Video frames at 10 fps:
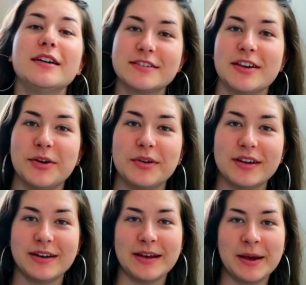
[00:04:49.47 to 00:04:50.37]
So,
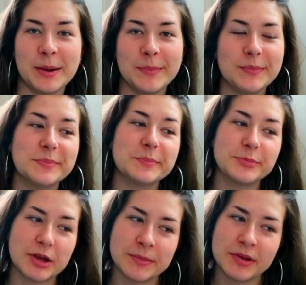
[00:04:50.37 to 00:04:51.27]
what
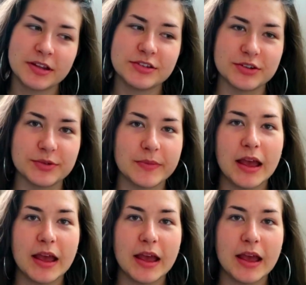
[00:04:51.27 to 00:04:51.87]
I'm gonna do,